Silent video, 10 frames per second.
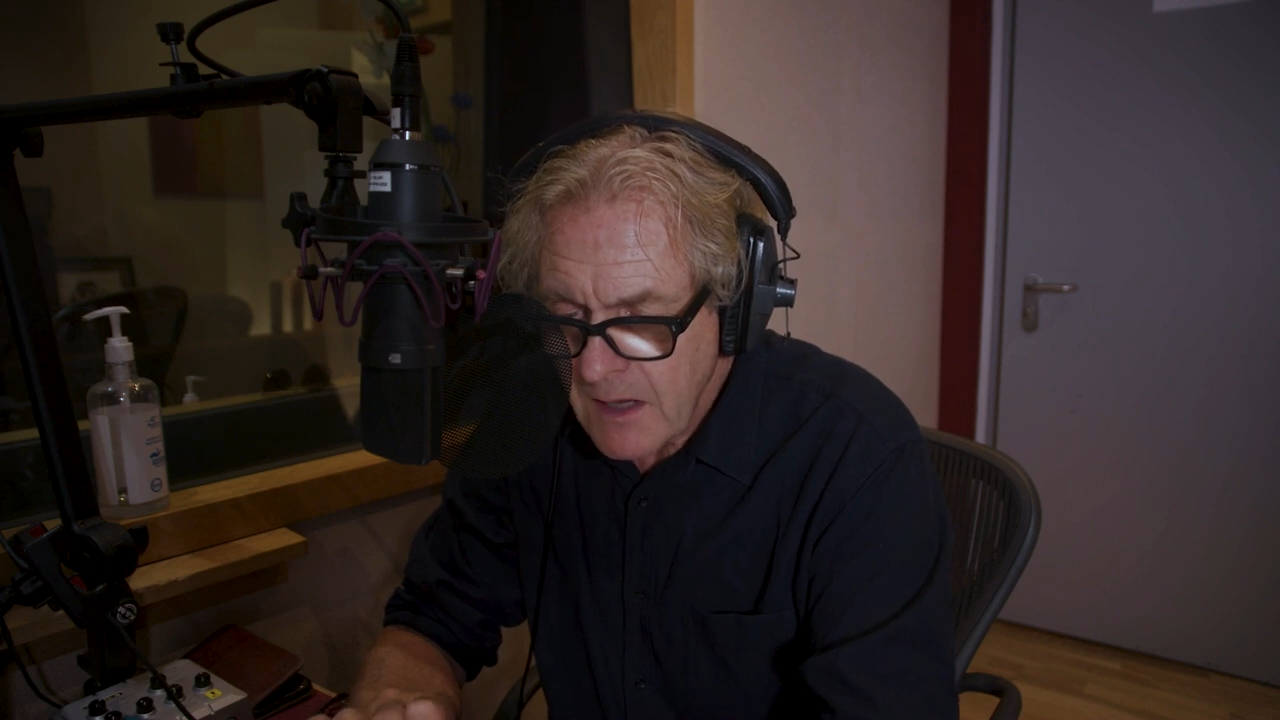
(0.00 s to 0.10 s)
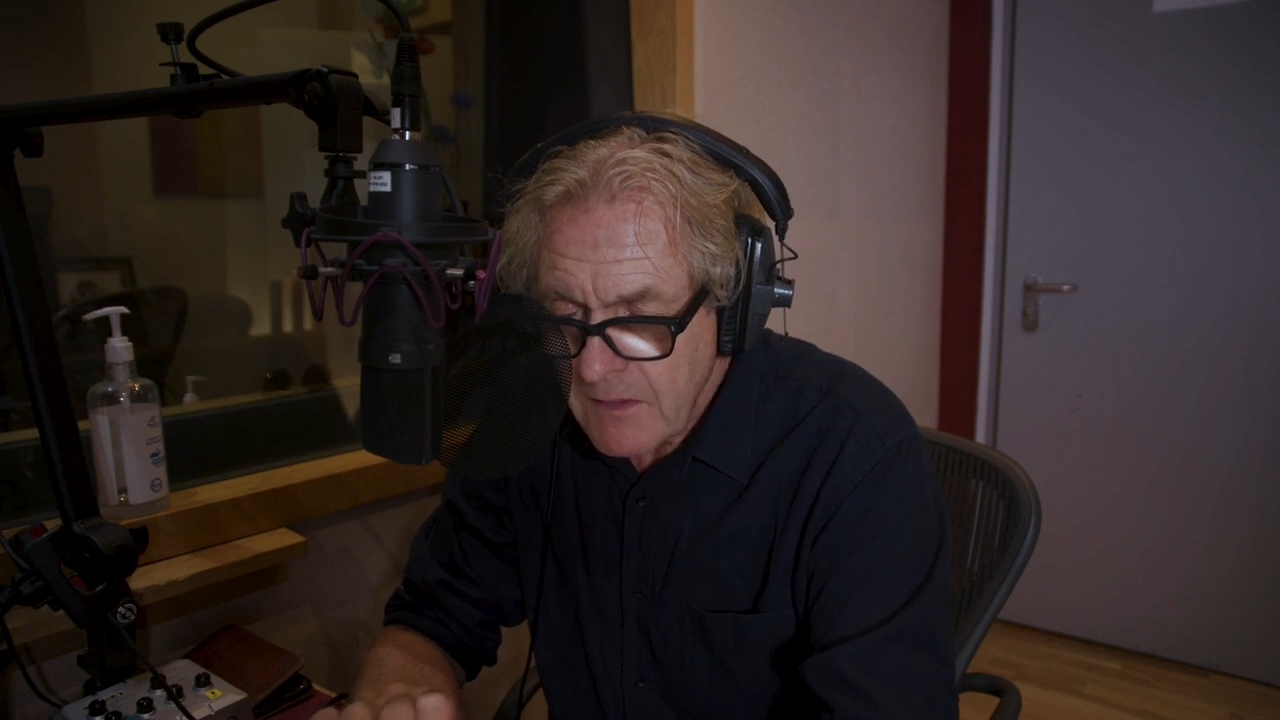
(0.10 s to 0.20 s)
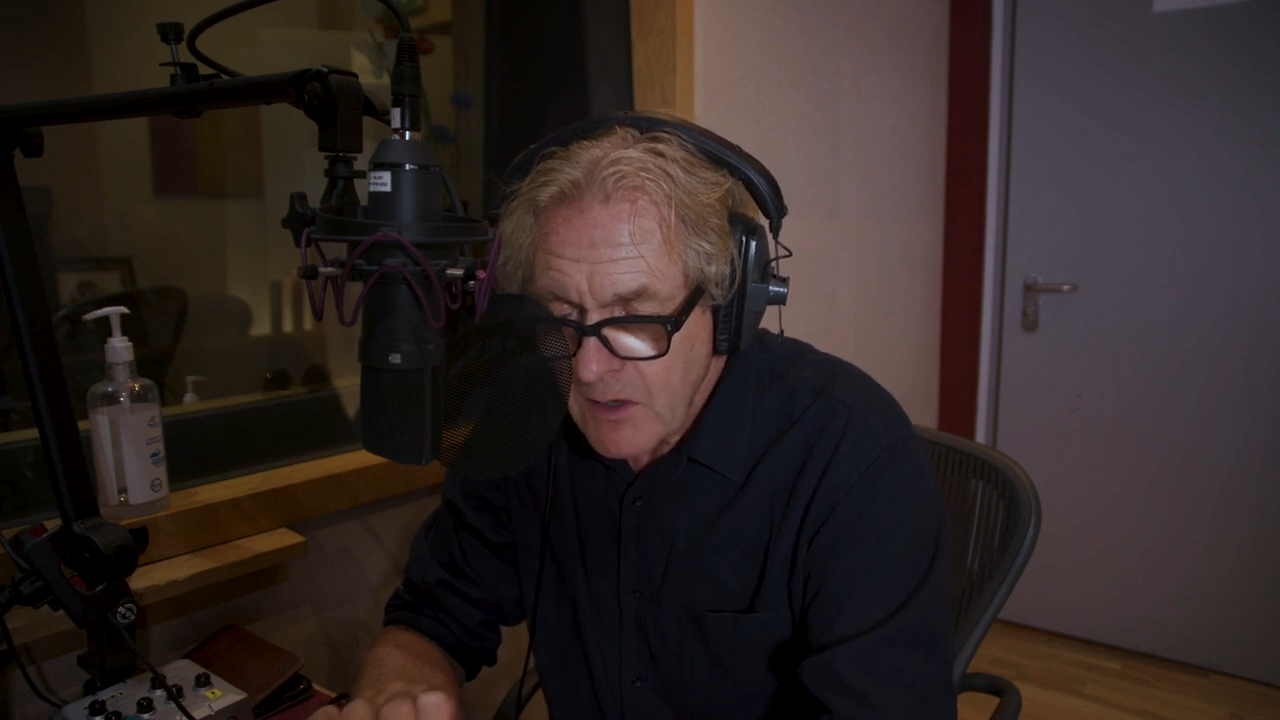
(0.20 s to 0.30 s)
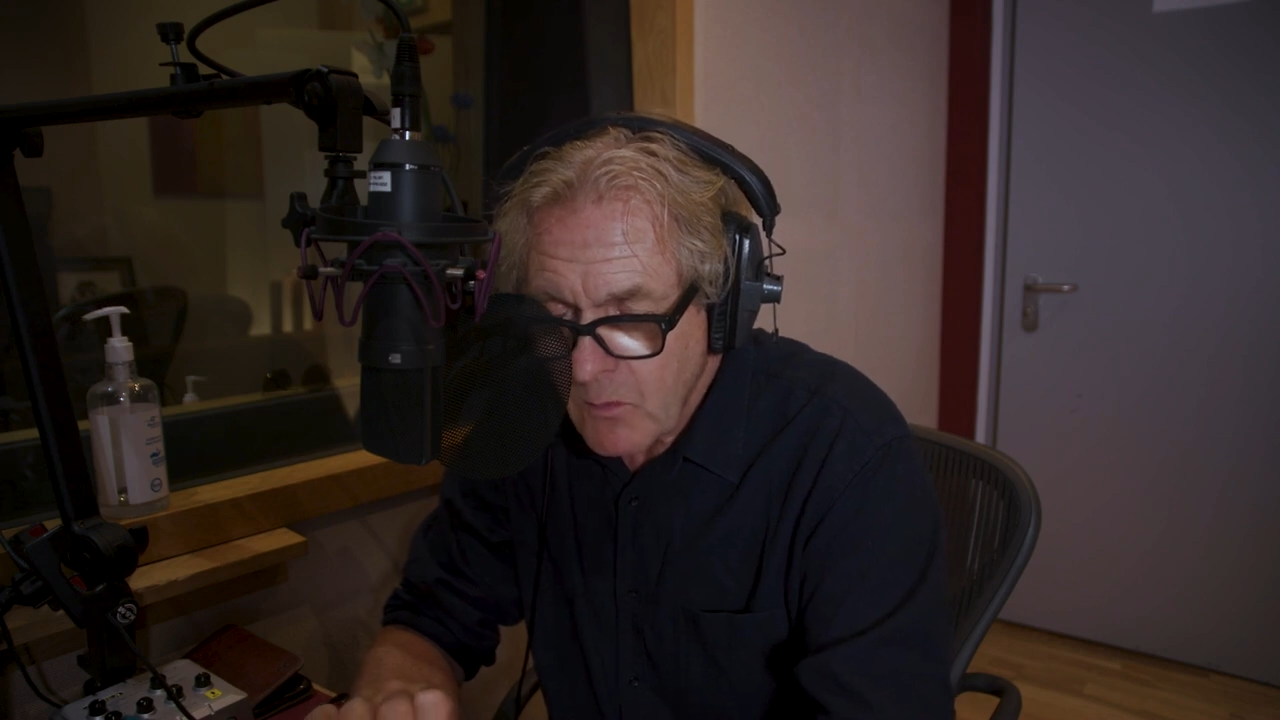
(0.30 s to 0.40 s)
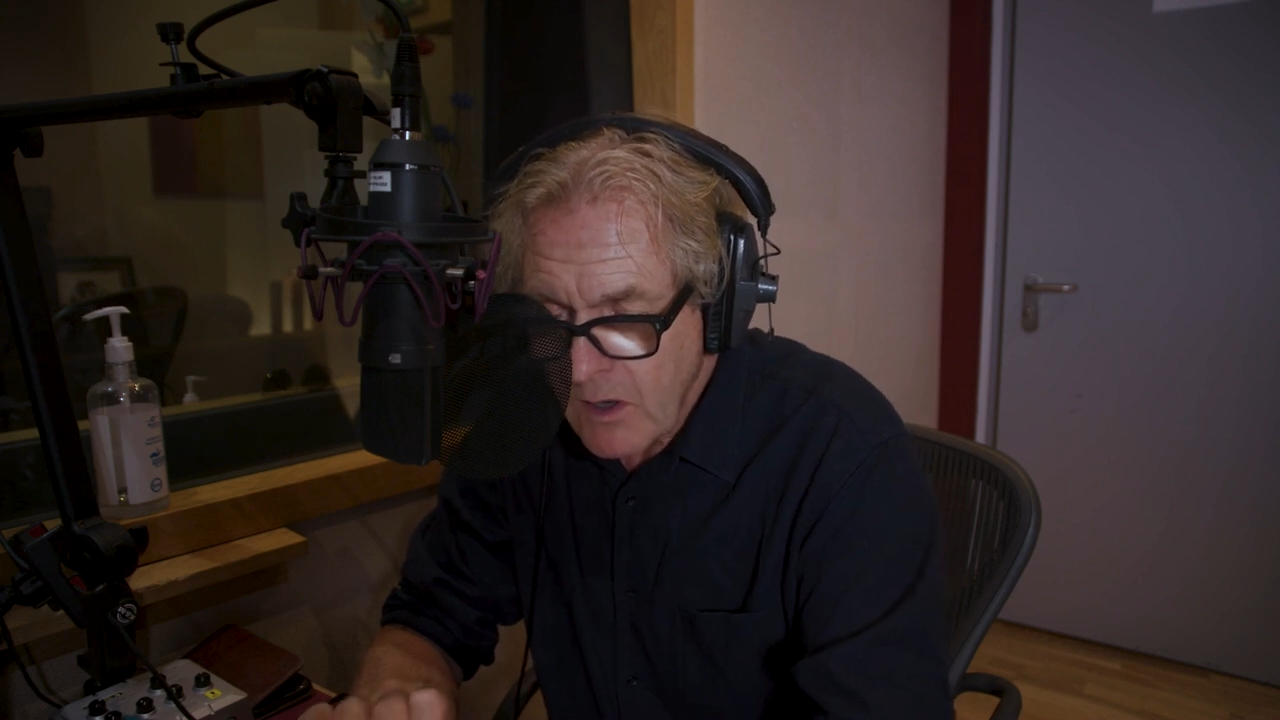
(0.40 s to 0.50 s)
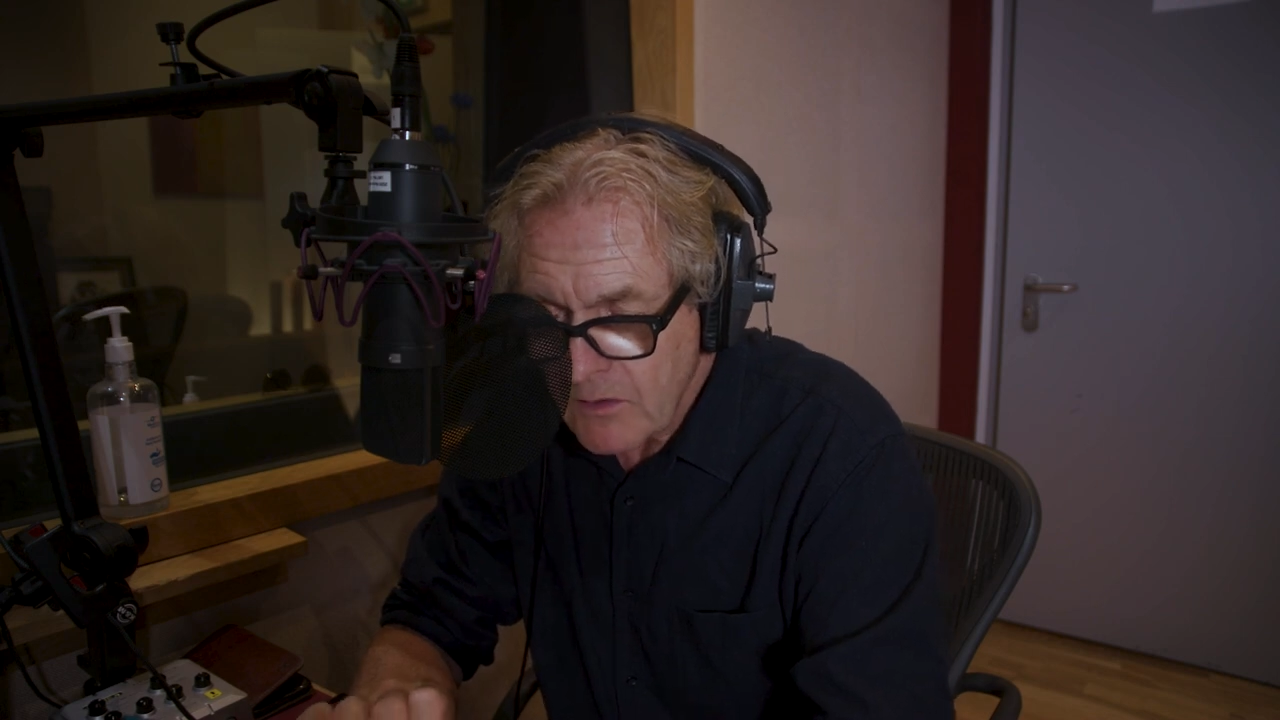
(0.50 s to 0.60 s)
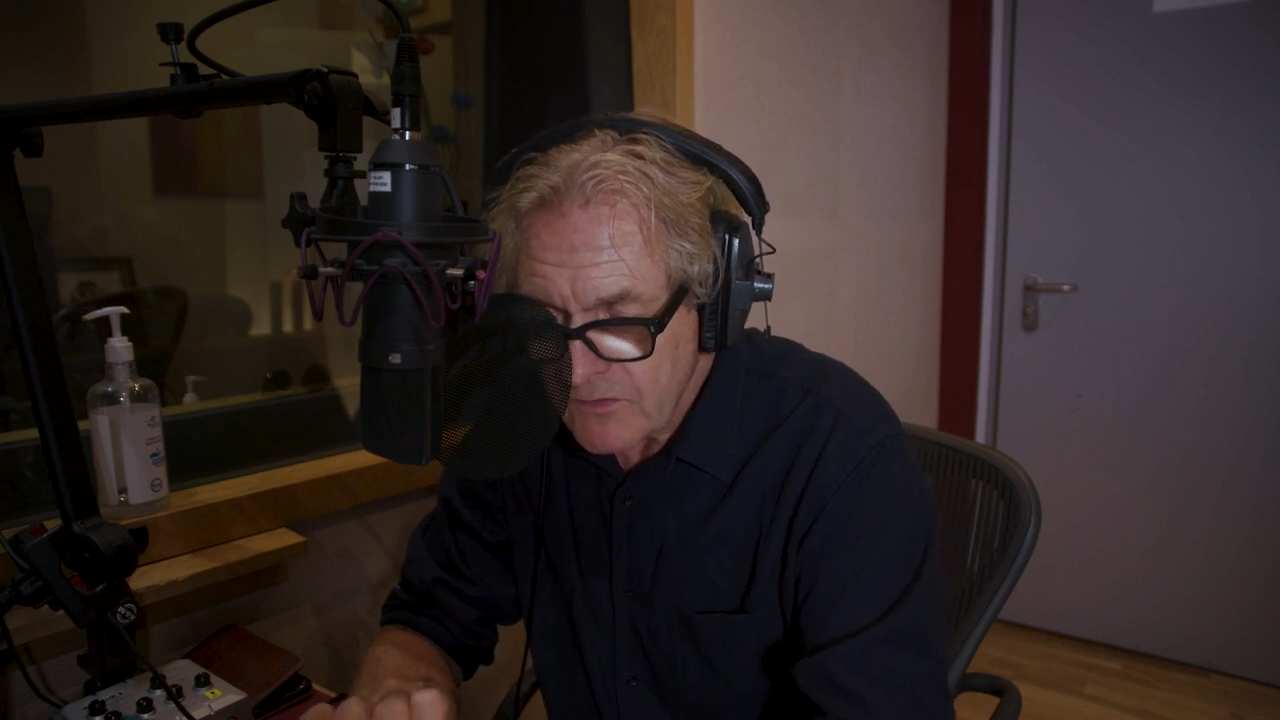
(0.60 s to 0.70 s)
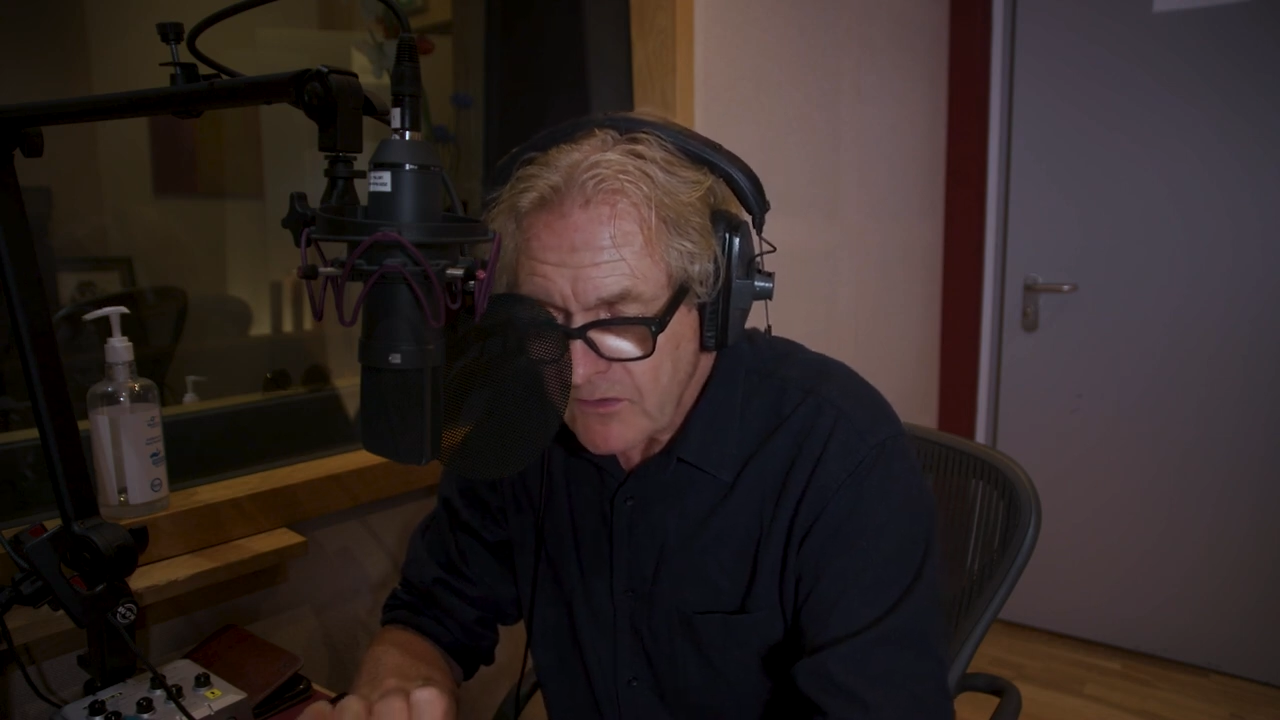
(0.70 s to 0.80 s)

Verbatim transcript: There was,